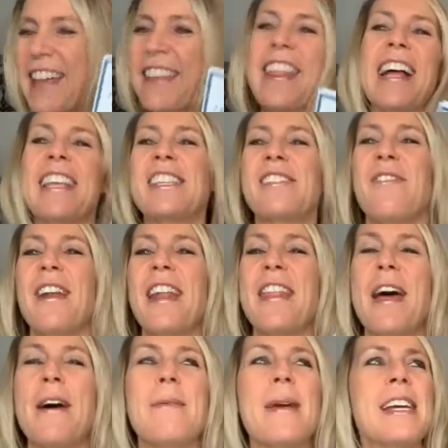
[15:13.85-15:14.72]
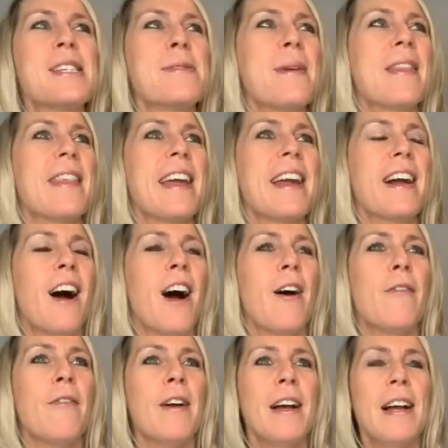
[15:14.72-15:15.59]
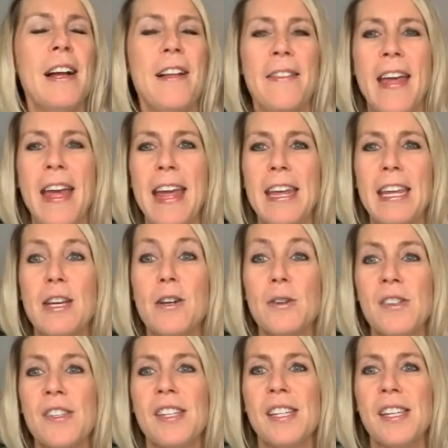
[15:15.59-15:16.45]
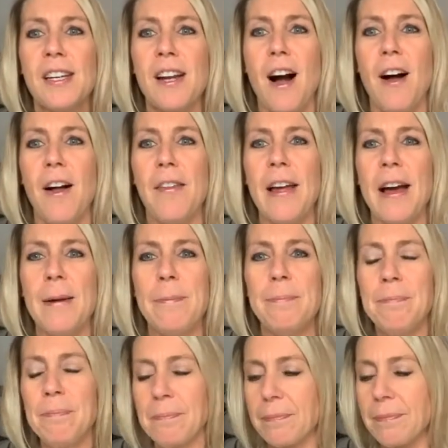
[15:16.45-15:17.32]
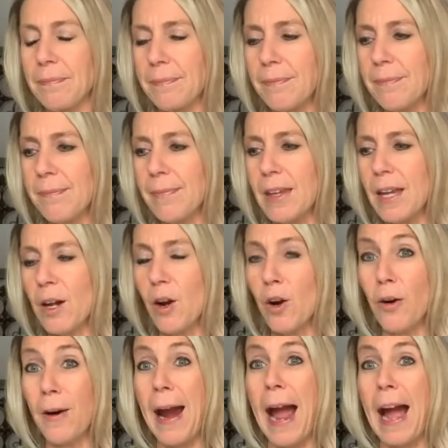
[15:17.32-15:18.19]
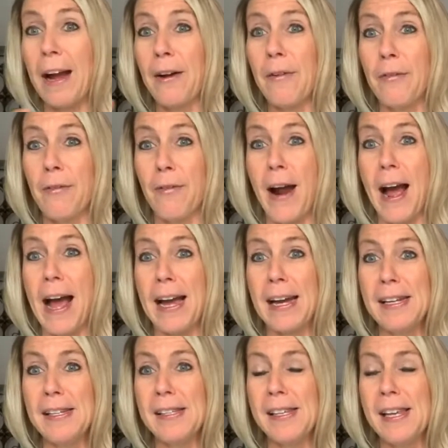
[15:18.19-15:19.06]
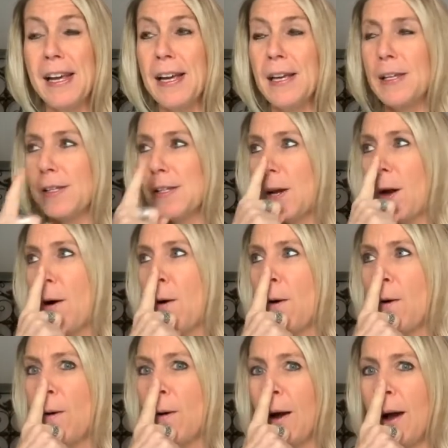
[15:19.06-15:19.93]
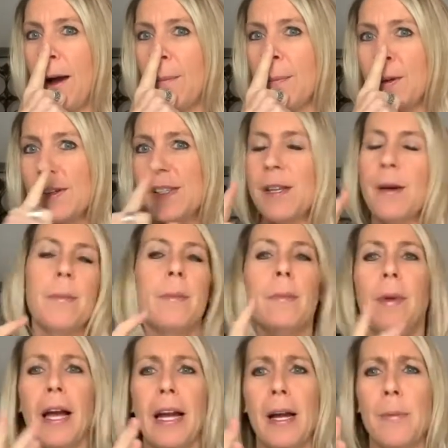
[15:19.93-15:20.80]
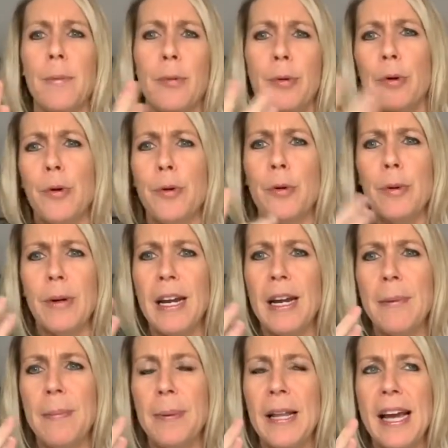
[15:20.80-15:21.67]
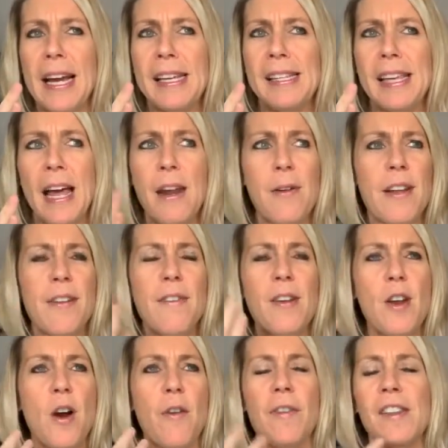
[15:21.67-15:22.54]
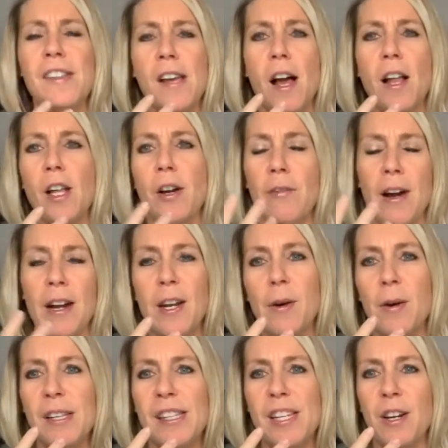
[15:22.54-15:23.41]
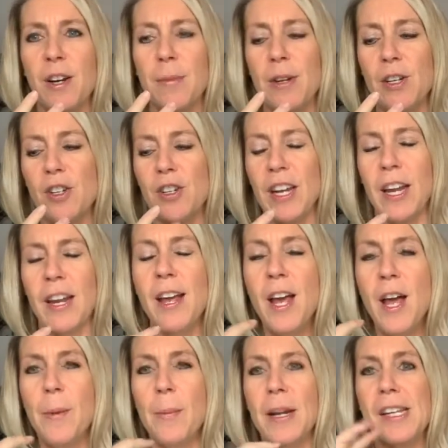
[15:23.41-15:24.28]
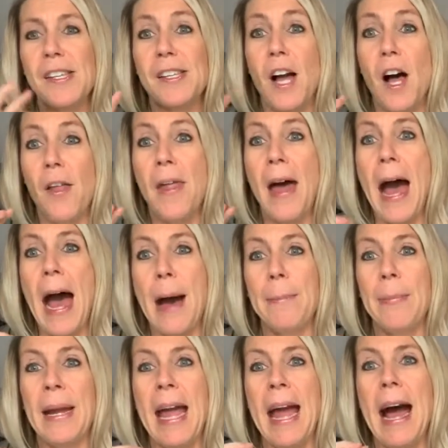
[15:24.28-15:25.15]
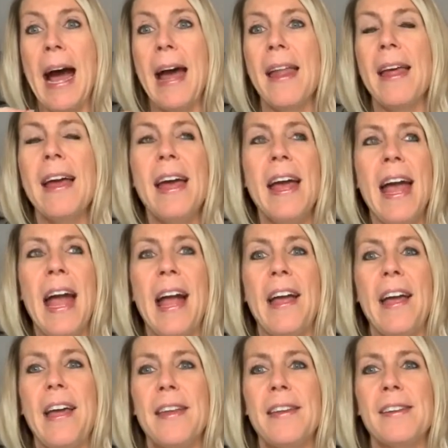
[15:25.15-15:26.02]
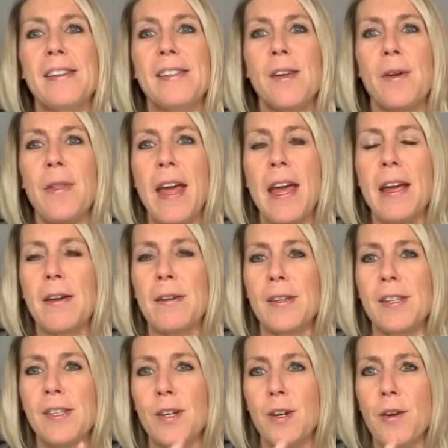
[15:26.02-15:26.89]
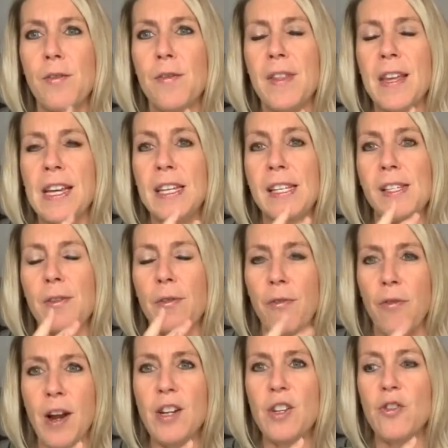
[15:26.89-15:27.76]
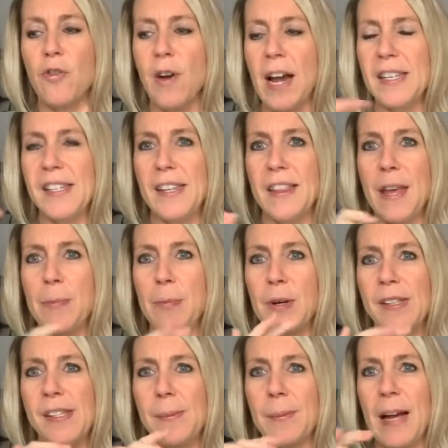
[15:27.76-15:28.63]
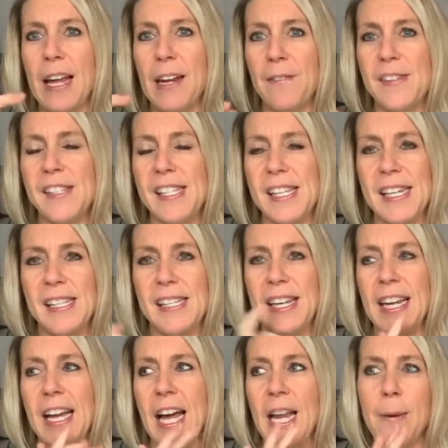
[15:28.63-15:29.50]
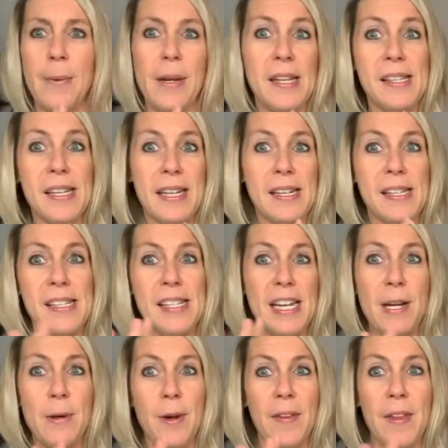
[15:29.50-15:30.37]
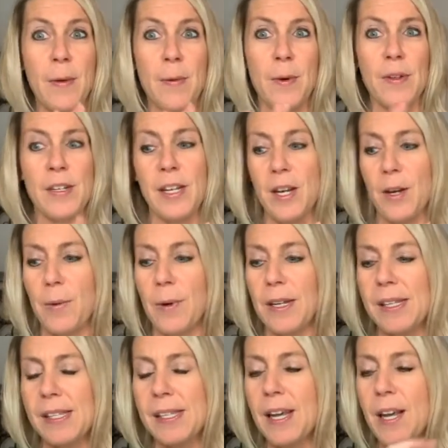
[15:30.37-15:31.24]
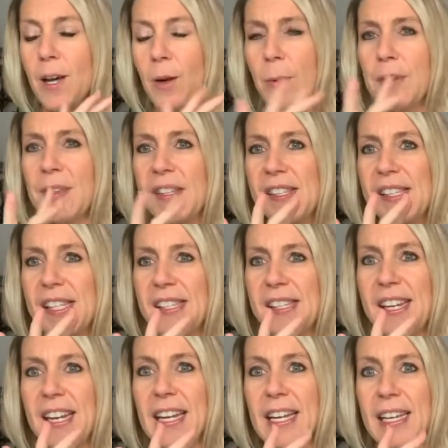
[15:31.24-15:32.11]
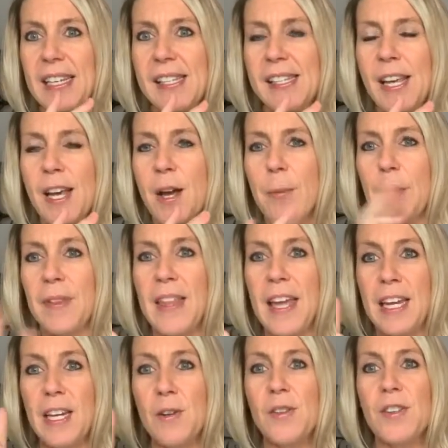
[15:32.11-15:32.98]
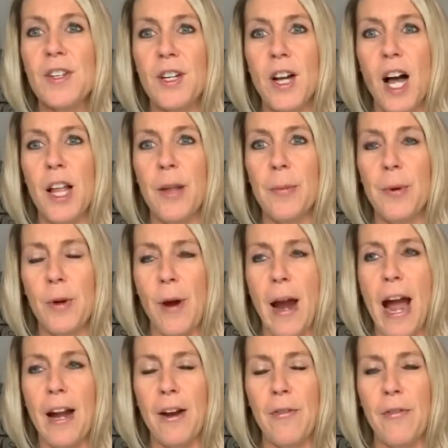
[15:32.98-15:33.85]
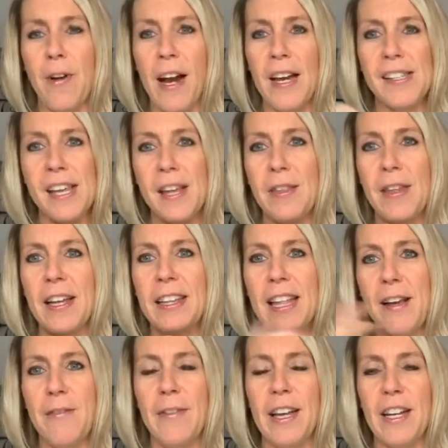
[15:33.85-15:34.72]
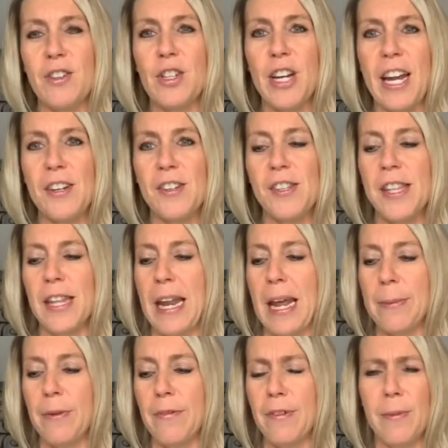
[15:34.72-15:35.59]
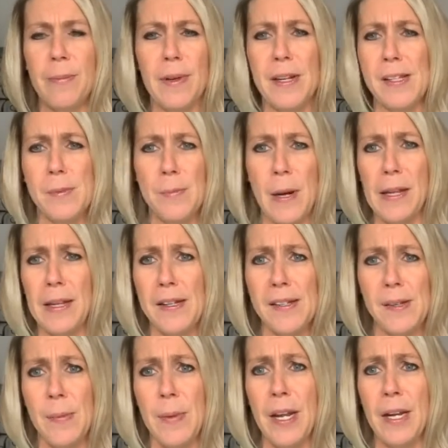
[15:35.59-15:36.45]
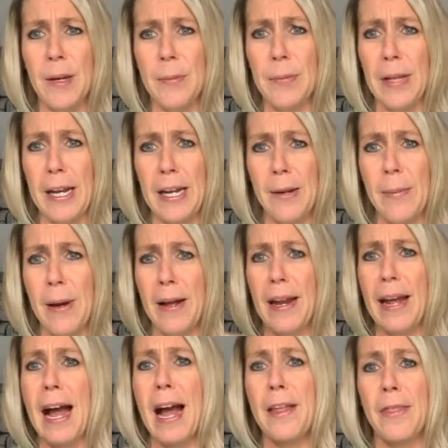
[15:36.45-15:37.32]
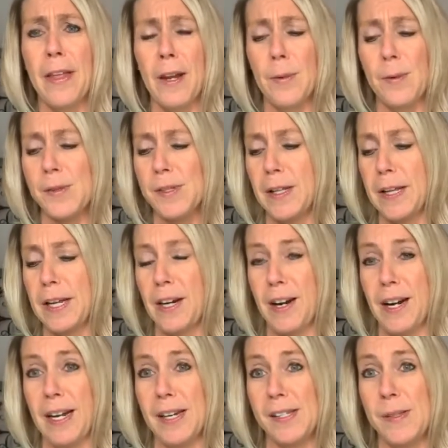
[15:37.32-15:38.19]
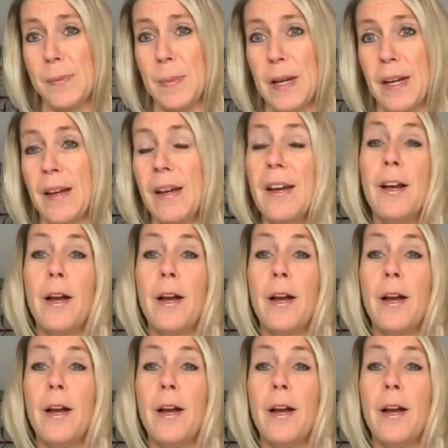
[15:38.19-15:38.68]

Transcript: That's funny. That makes me think of, they used to call them crack fries. So um, there's a like a brewery place. I don't even know if it's all over. I know it's here in Michigan, but it's called Hopcat. And so they serve these French fries and they put some kind of seasoning on them, and it's like a secret. They won't tell you what's what the seasoning is, but they used to call them crack fries. I think they've like changed the name of them because probably somebody complained about it. I thought it was hilarious, but